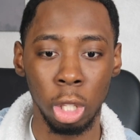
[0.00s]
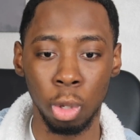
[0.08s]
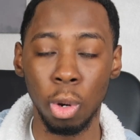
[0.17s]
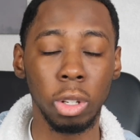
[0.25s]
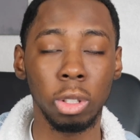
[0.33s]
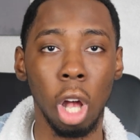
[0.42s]

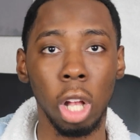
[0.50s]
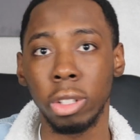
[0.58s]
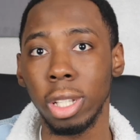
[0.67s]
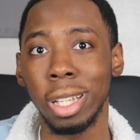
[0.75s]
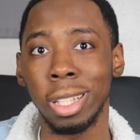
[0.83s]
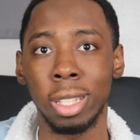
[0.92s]

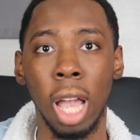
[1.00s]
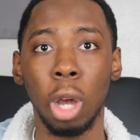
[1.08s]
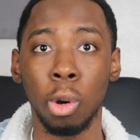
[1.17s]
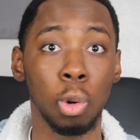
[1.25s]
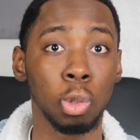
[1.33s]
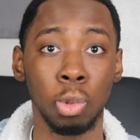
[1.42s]
$200 is
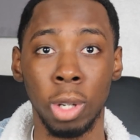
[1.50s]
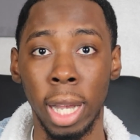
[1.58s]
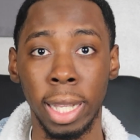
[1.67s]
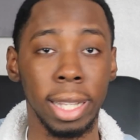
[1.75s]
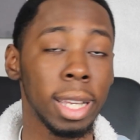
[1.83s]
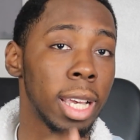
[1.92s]
not going to
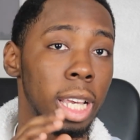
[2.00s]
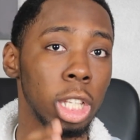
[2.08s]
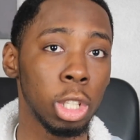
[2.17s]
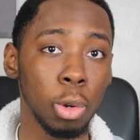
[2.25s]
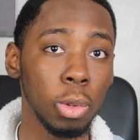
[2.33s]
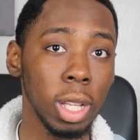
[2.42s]
cut it.
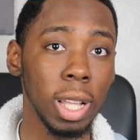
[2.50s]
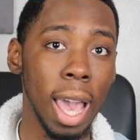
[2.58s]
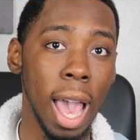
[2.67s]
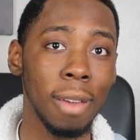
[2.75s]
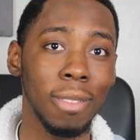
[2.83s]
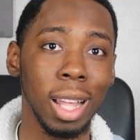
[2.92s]
You need to
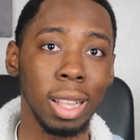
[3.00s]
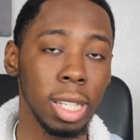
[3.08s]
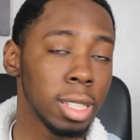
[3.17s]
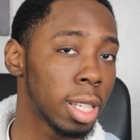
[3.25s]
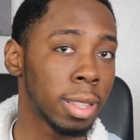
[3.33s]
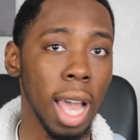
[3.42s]
have at
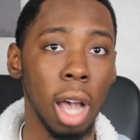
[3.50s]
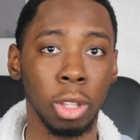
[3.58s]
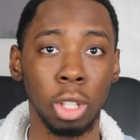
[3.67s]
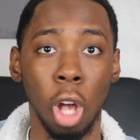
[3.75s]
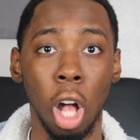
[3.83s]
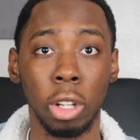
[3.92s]
least
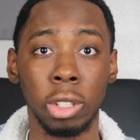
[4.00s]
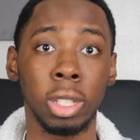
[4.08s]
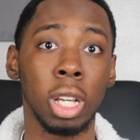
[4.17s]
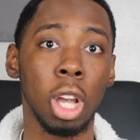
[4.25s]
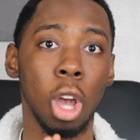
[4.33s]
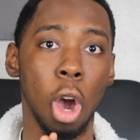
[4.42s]

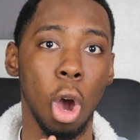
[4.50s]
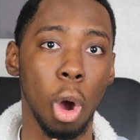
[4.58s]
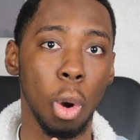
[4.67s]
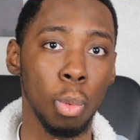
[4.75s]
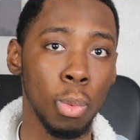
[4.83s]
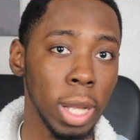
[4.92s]
$1,000
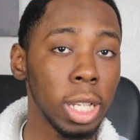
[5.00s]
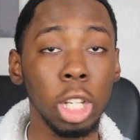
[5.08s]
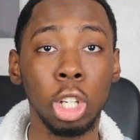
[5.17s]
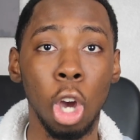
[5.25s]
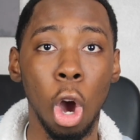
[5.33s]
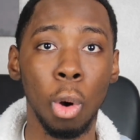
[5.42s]
ready
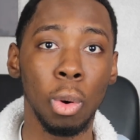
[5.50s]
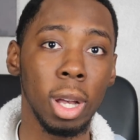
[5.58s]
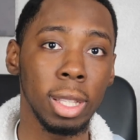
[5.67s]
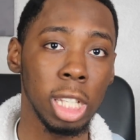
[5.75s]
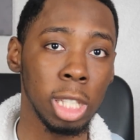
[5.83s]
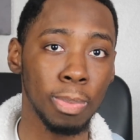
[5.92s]
to go
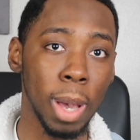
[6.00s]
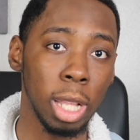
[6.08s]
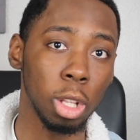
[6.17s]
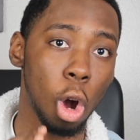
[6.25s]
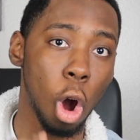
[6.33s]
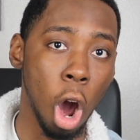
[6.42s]
to
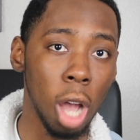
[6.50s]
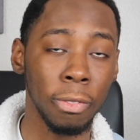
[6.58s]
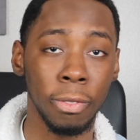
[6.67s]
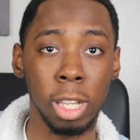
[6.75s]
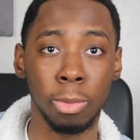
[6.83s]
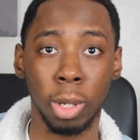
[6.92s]
spend on
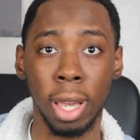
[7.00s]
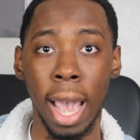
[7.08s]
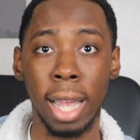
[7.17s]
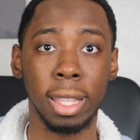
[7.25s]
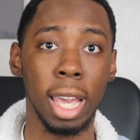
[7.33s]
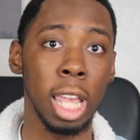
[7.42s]
Facebook
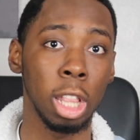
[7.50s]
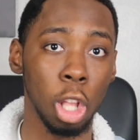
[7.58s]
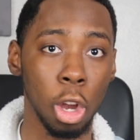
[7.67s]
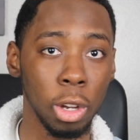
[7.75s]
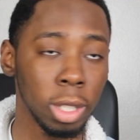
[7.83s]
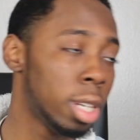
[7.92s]
ads and
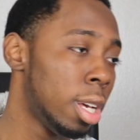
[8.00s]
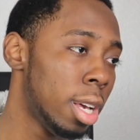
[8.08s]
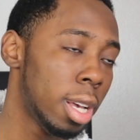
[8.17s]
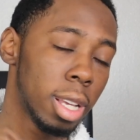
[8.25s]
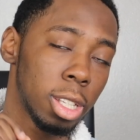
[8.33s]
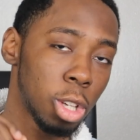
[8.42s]
learn.
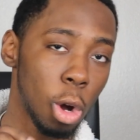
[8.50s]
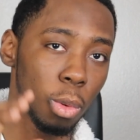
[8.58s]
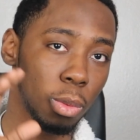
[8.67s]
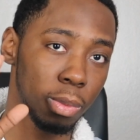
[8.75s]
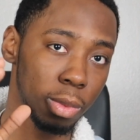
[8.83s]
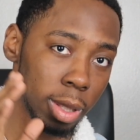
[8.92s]
So